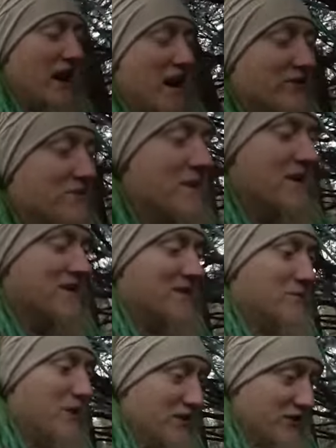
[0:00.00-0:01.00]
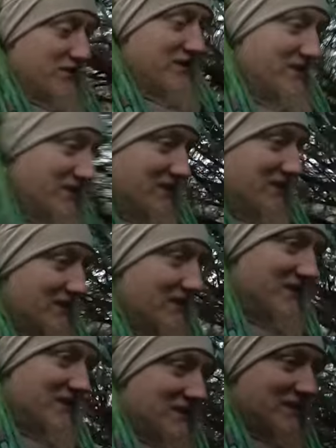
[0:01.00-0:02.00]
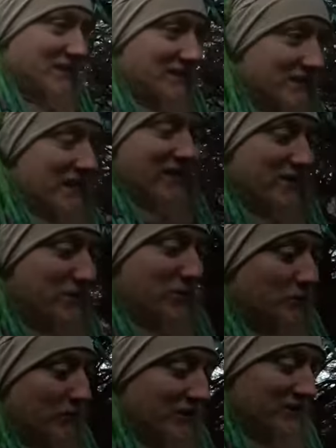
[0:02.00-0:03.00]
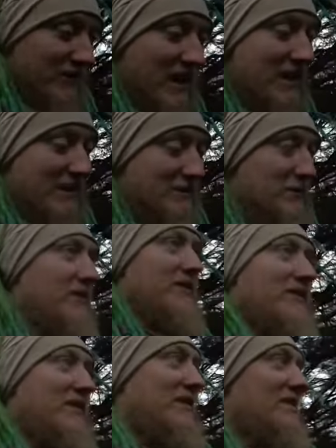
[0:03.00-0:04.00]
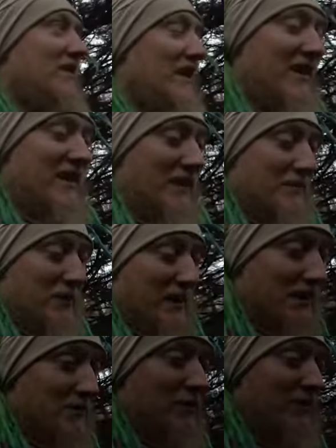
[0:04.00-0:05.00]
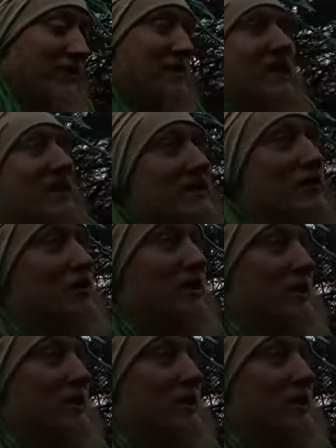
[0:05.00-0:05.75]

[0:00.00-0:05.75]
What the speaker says: I have to make some purchases. I know I've been talking about this for days, but again, I'm getting a bit of anxiety just